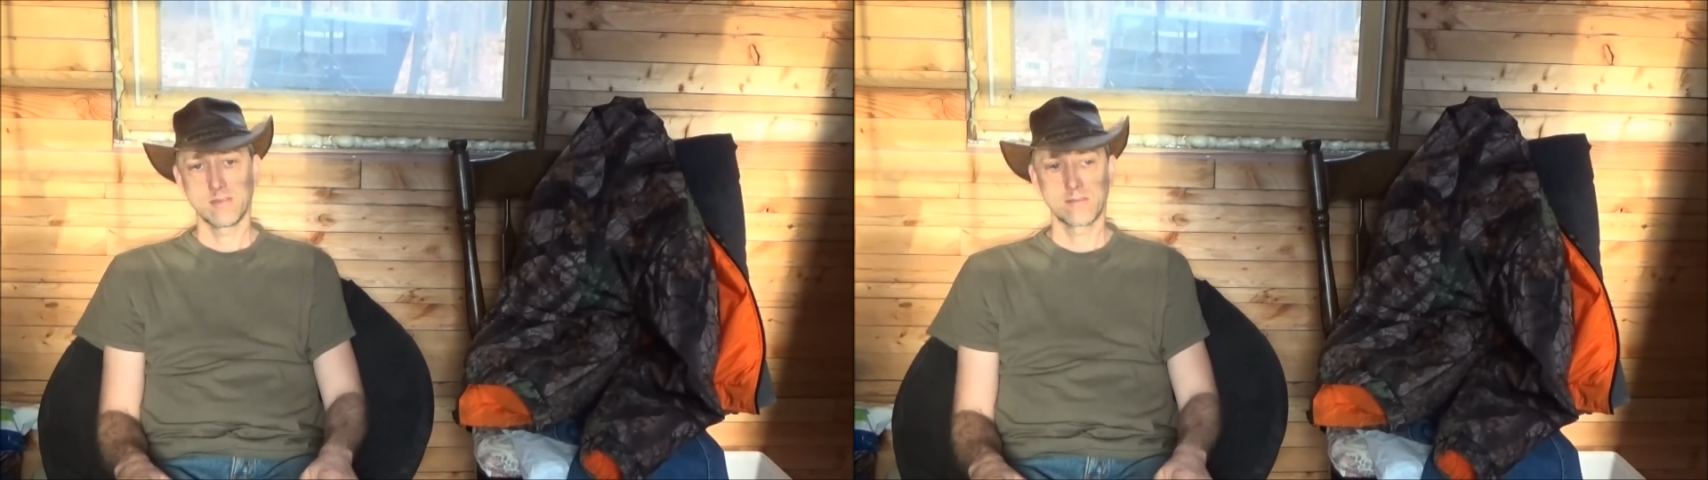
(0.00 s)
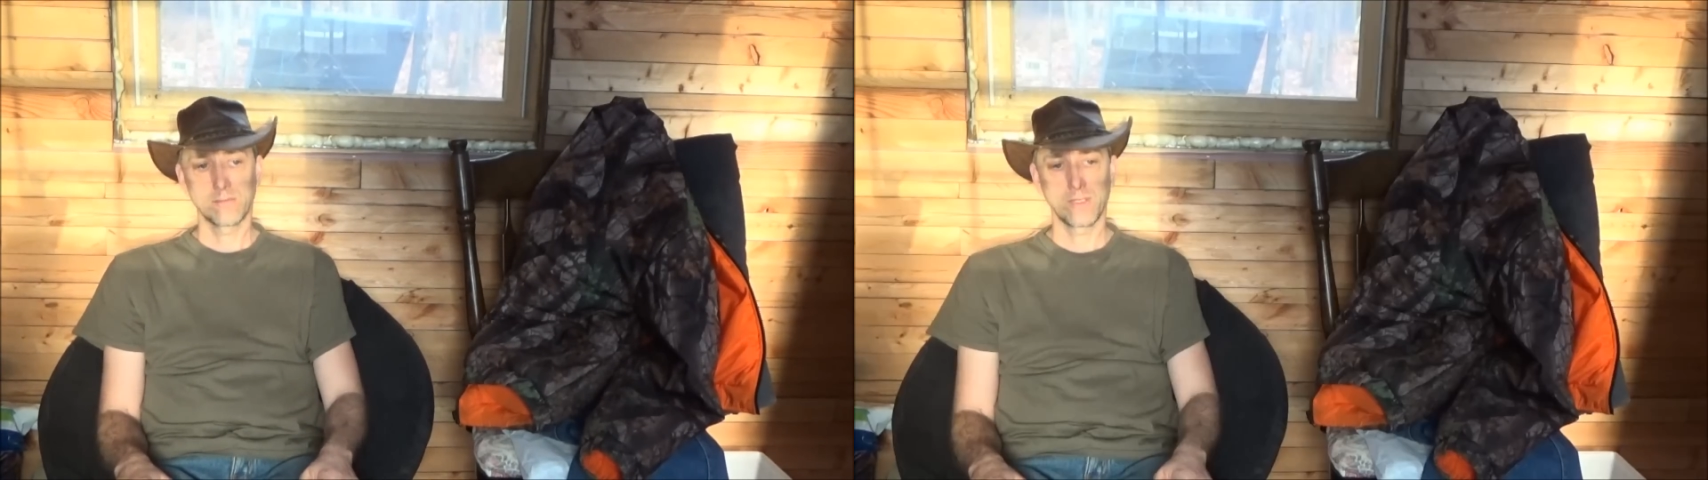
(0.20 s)

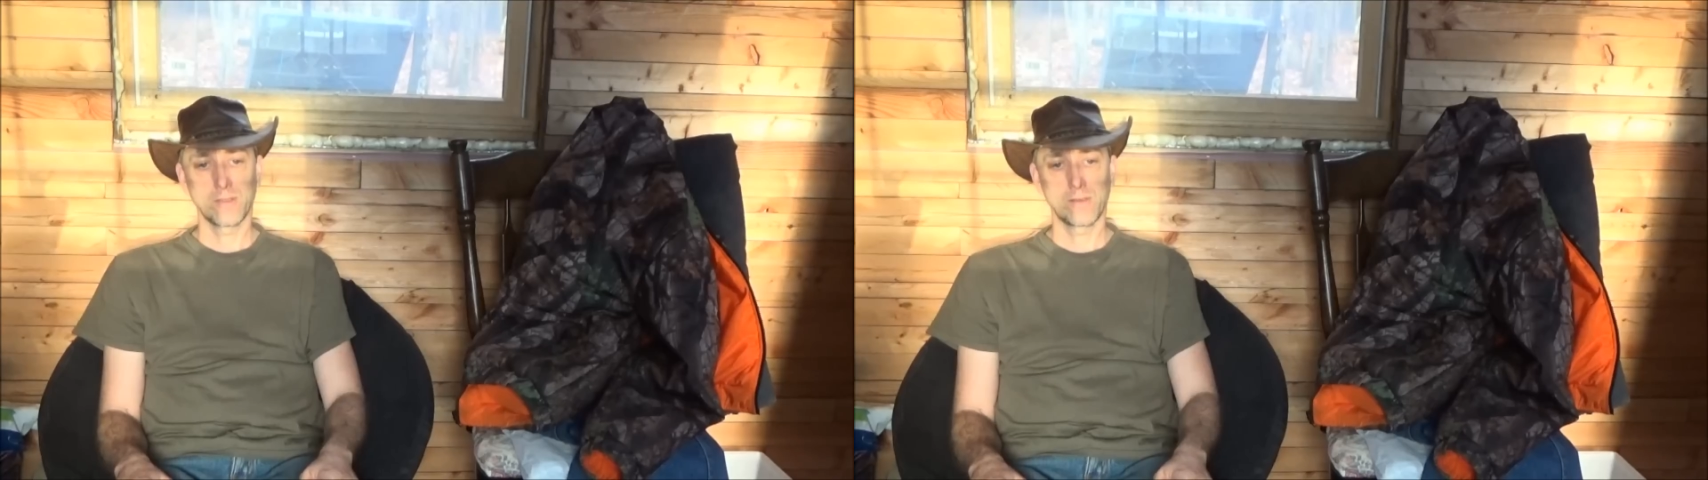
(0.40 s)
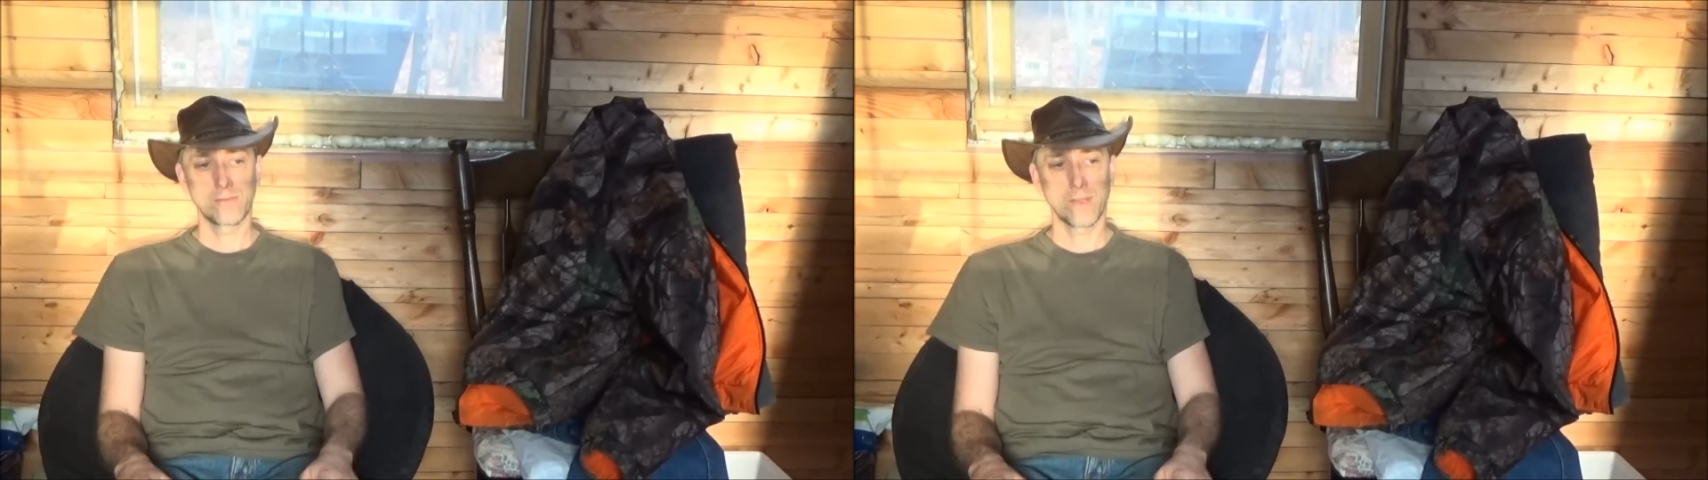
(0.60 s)
It's going to be a
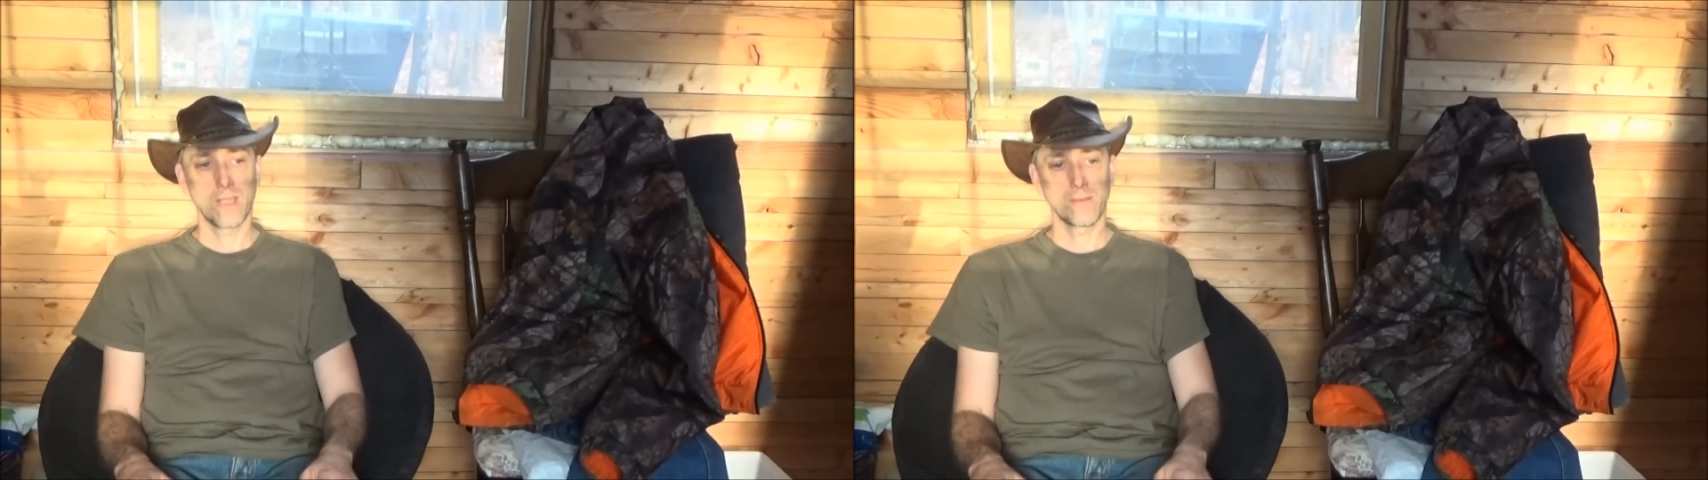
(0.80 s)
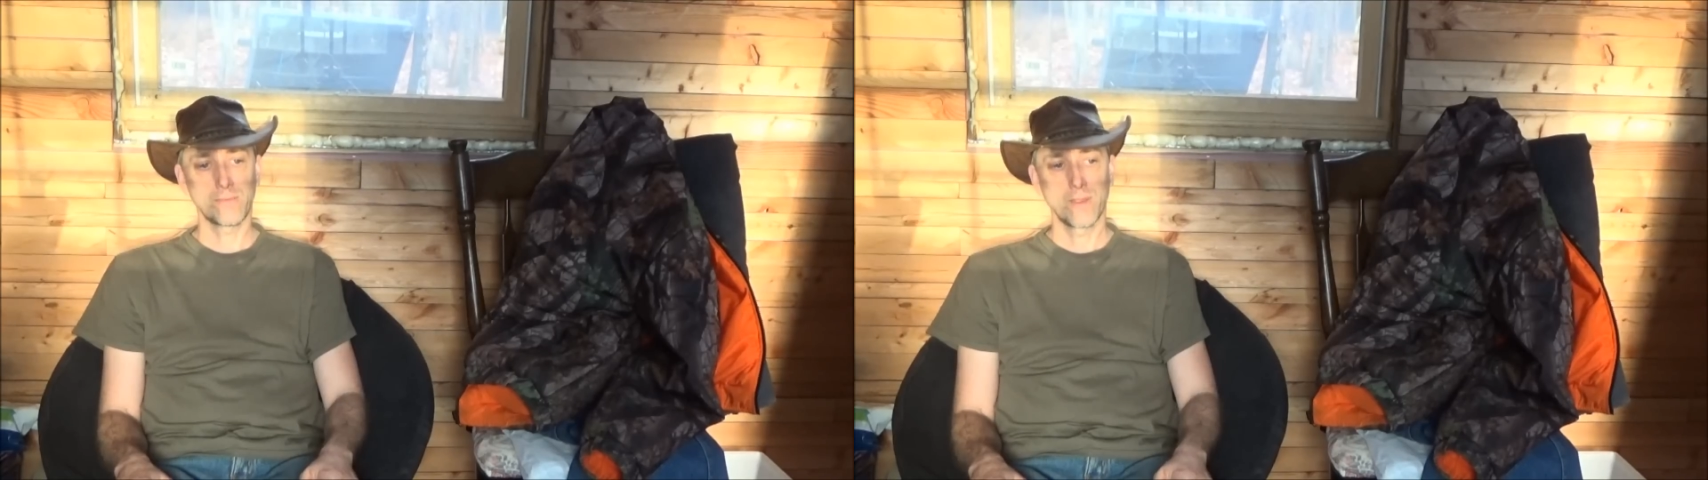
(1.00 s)
long
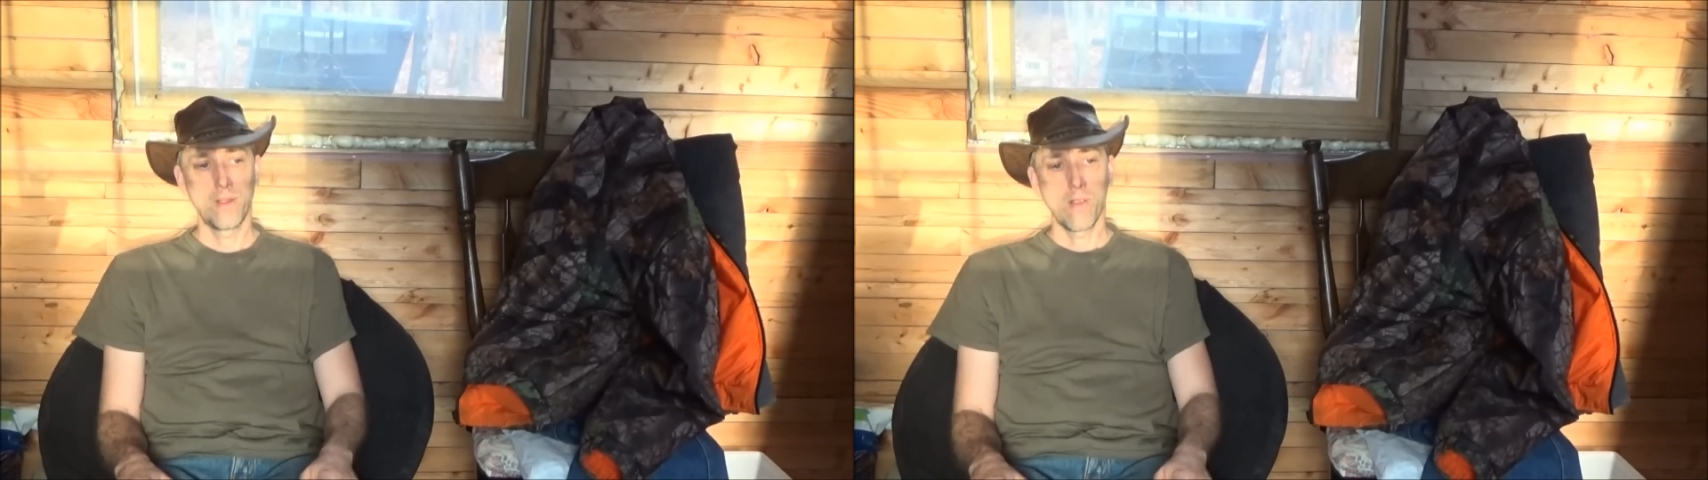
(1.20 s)
drive.